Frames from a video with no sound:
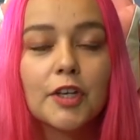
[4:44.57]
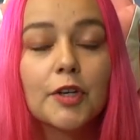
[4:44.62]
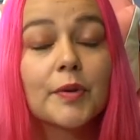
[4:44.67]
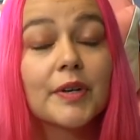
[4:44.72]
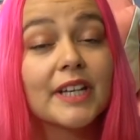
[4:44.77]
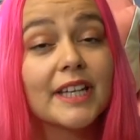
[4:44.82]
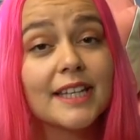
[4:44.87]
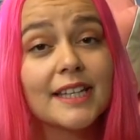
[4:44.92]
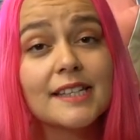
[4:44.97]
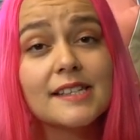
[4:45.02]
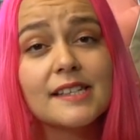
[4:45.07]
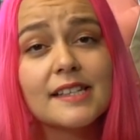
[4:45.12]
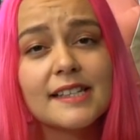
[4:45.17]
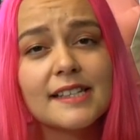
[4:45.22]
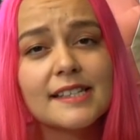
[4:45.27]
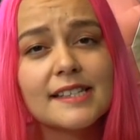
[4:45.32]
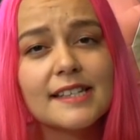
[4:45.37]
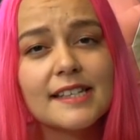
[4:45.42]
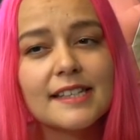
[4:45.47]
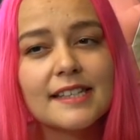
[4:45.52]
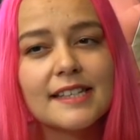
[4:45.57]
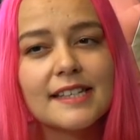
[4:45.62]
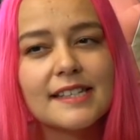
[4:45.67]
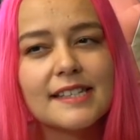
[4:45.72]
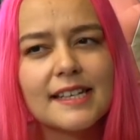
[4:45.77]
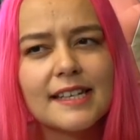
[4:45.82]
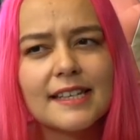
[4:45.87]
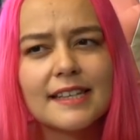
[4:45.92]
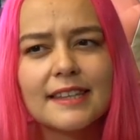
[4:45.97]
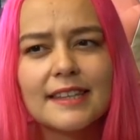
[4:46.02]
You can easily see
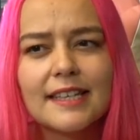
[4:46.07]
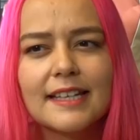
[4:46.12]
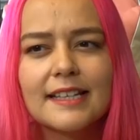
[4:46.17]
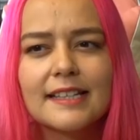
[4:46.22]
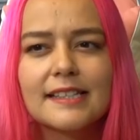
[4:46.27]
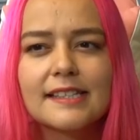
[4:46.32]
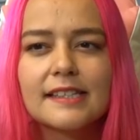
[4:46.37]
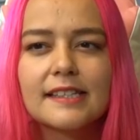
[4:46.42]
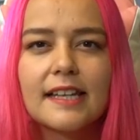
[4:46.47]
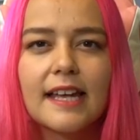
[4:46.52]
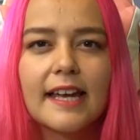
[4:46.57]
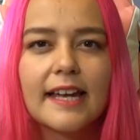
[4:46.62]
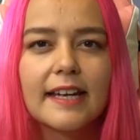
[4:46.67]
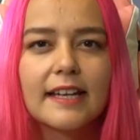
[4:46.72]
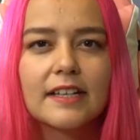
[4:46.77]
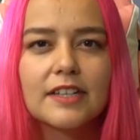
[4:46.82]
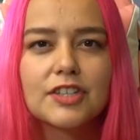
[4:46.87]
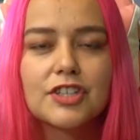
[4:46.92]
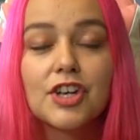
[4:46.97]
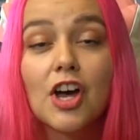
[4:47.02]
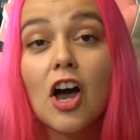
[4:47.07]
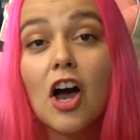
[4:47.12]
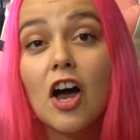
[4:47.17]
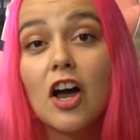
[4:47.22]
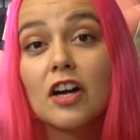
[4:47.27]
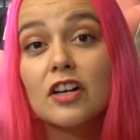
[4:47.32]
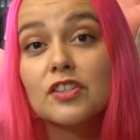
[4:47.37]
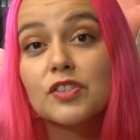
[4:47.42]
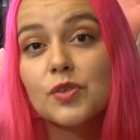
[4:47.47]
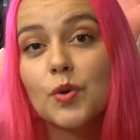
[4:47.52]
this in things like
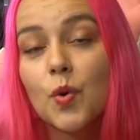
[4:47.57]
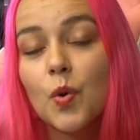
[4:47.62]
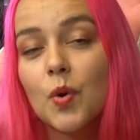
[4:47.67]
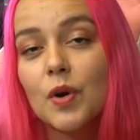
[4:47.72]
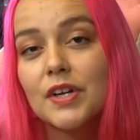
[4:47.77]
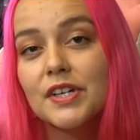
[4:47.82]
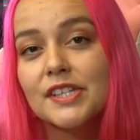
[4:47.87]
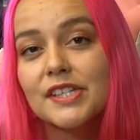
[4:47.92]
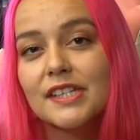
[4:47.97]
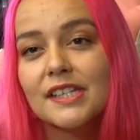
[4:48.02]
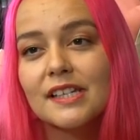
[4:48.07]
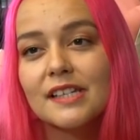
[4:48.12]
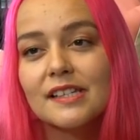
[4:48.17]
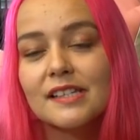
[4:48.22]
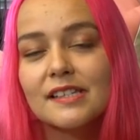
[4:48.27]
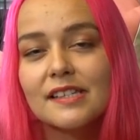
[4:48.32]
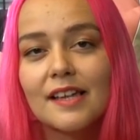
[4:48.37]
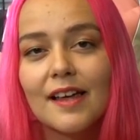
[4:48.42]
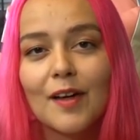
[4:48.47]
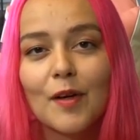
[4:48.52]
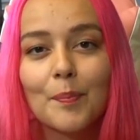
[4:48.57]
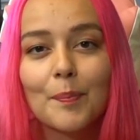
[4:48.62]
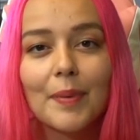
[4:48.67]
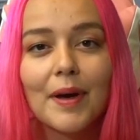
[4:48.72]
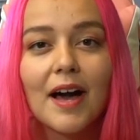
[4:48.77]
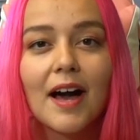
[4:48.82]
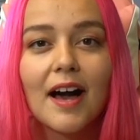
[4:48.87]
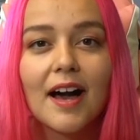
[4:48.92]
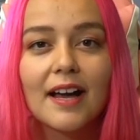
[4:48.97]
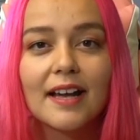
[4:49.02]
dogs, horses,
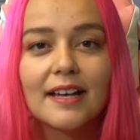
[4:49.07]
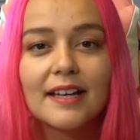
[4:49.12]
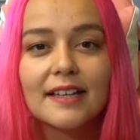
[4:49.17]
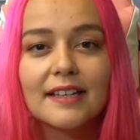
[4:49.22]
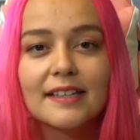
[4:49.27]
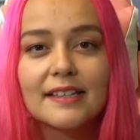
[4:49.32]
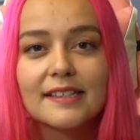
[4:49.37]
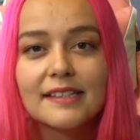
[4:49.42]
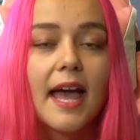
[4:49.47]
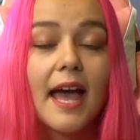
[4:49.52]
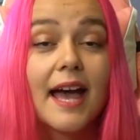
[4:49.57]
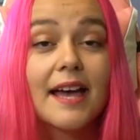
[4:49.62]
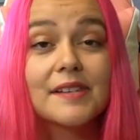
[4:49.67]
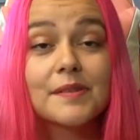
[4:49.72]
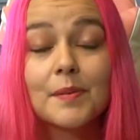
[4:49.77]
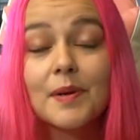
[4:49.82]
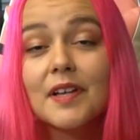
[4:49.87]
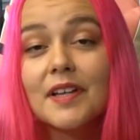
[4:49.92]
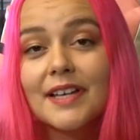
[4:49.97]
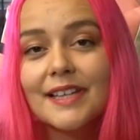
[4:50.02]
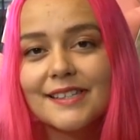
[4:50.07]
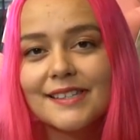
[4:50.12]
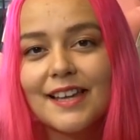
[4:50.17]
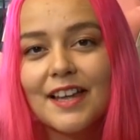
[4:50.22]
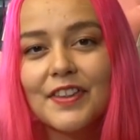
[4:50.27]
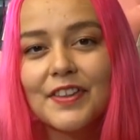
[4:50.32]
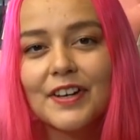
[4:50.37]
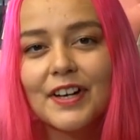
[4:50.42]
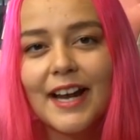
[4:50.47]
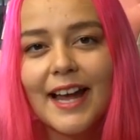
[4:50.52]
alpacas, as well as
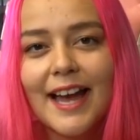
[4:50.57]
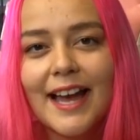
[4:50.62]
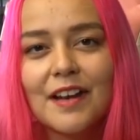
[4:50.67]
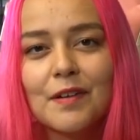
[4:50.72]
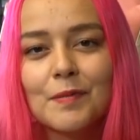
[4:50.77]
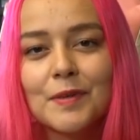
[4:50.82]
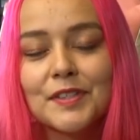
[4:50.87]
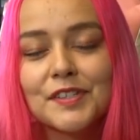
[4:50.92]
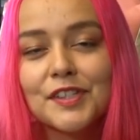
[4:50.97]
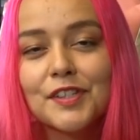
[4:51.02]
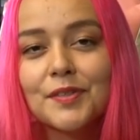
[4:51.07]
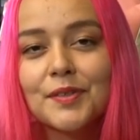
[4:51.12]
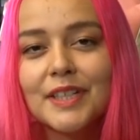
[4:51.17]
other animals.